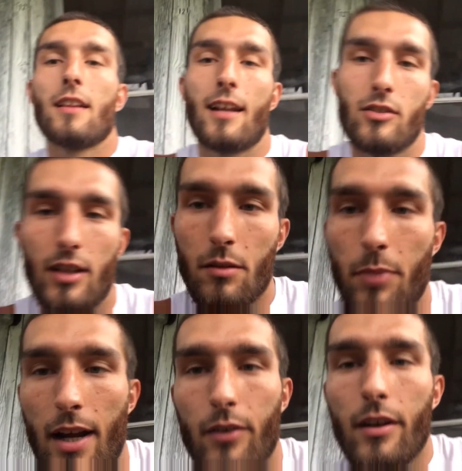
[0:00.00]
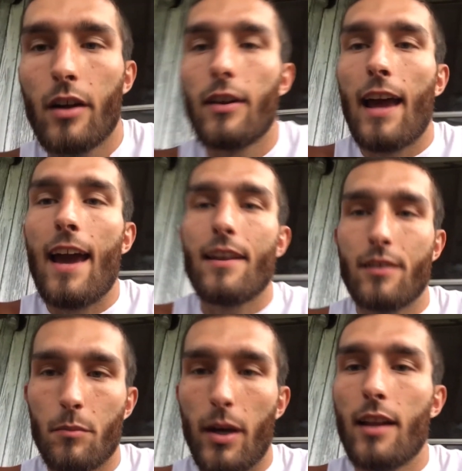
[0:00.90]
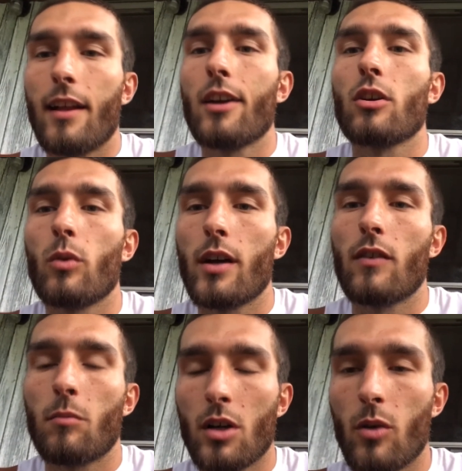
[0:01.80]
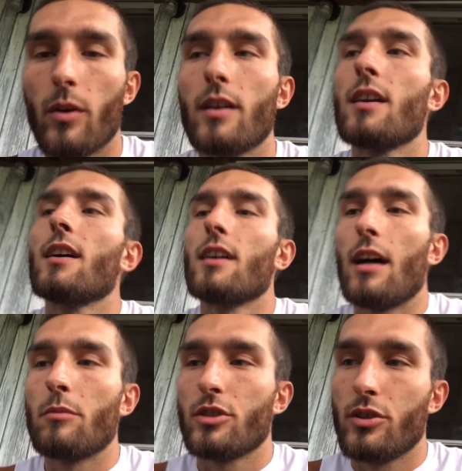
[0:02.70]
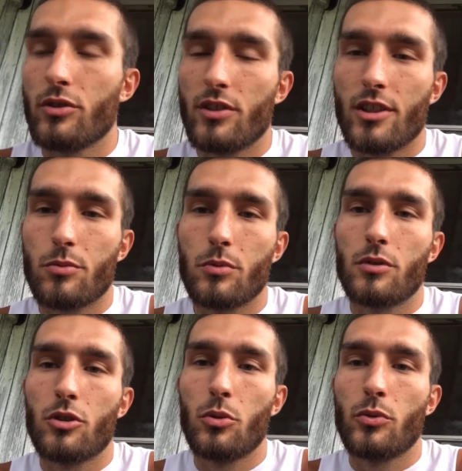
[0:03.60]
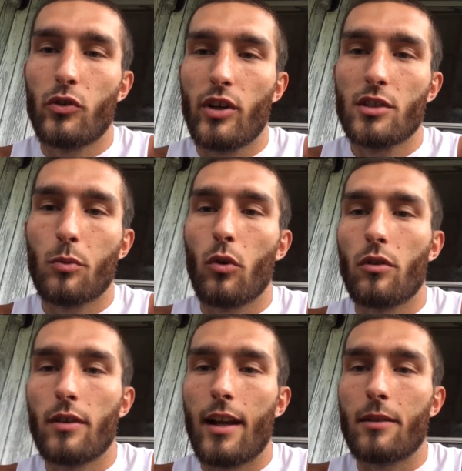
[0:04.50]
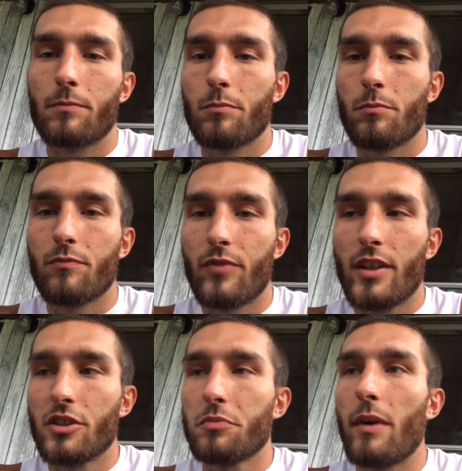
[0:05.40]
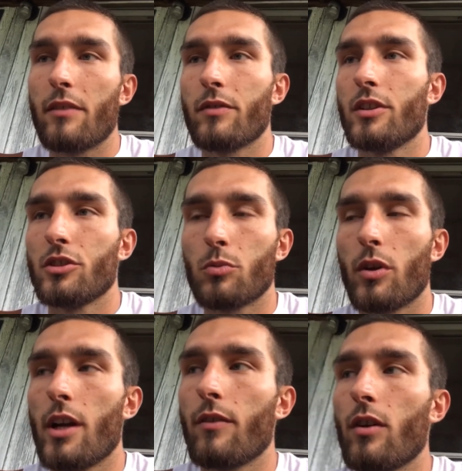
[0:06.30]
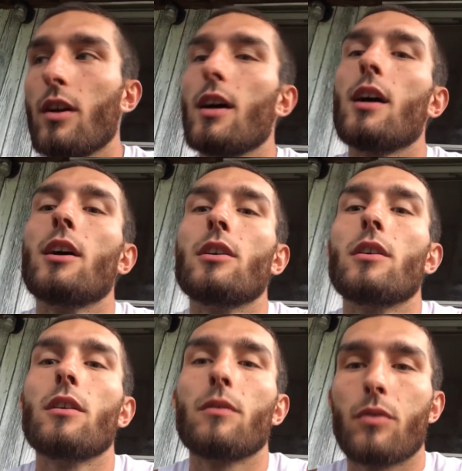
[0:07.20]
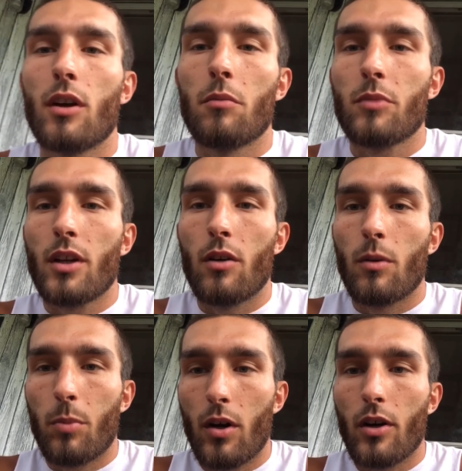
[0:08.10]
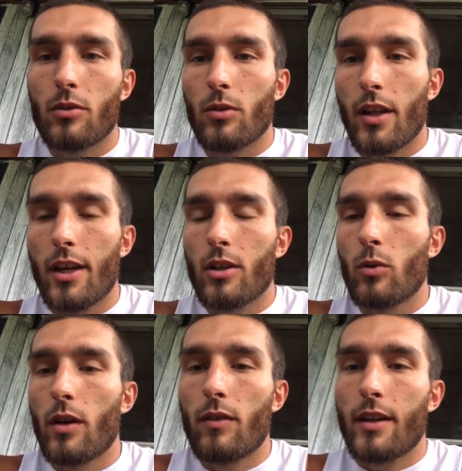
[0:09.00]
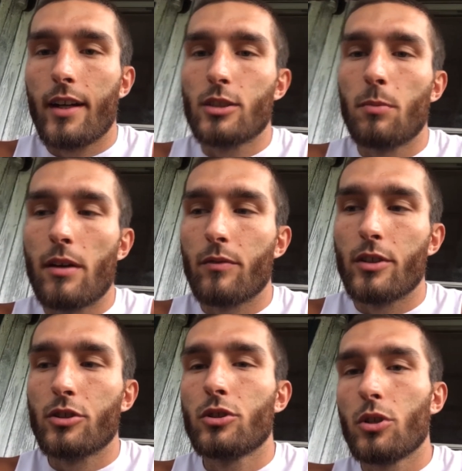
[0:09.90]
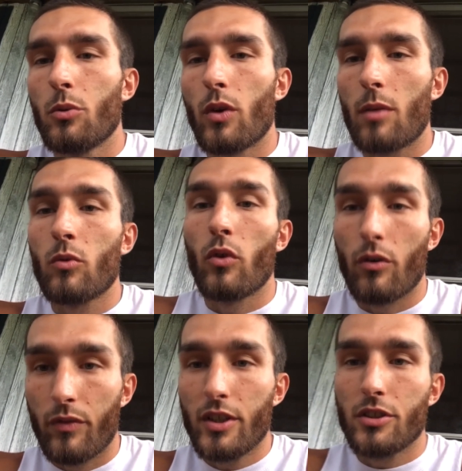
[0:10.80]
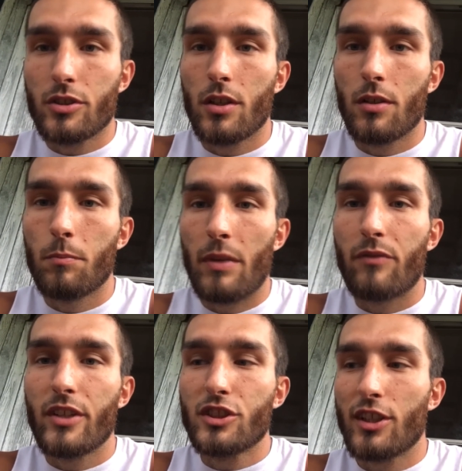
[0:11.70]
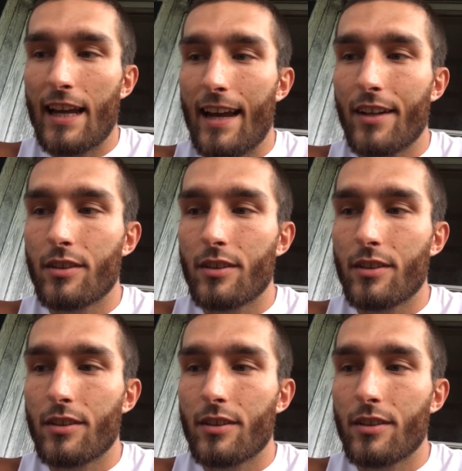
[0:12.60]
so I can pack around at a pay lake or wherever I'm going. I'm just using this one to transport like fish, bait fish, whatever, from a pond or a lake or wherever I catch bait fish to where I'm going to be fishing at.